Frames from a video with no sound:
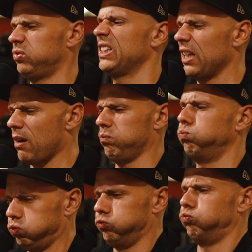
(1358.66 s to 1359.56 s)
Get that.
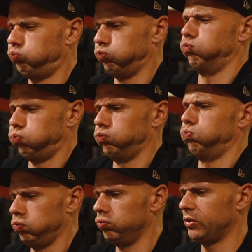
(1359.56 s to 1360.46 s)

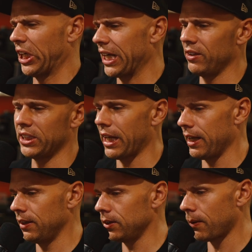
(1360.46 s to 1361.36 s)
Check out the
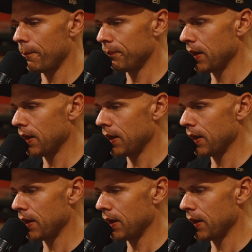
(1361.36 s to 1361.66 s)
settings.